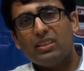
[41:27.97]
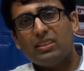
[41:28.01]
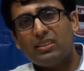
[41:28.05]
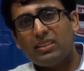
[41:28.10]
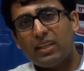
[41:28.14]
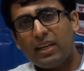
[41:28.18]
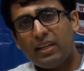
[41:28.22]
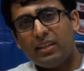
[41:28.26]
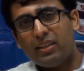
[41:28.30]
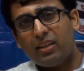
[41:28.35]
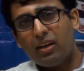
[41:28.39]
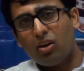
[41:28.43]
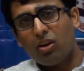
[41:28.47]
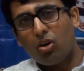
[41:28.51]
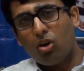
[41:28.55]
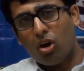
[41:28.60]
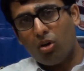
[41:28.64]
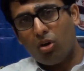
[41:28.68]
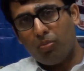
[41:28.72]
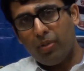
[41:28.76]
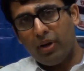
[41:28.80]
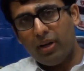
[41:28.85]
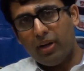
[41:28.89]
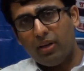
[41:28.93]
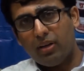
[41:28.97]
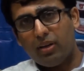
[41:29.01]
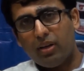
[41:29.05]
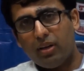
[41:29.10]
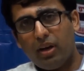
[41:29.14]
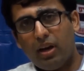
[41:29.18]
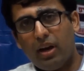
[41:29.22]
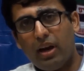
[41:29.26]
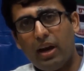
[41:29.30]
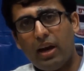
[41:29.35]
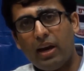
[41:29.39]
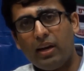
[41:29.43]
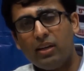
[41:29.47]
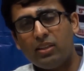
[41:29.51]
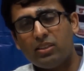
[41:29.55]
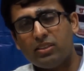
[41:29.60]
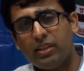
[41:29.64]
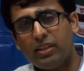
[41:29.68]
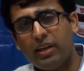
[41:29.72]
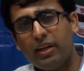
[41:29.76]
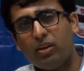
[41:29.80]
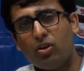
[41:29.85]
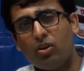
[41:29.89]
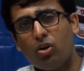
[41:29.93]
central government and
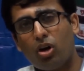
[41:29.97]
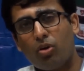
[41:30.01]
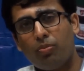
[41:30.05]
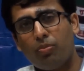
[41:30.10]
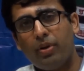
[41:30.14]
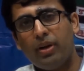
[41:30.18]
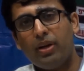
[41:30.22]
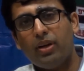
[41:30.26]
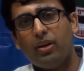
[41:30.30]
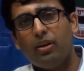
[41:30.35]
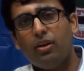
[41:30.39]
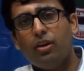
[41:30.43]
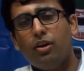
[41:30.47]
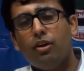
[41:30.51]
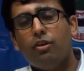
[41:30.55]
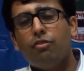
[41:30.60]
state government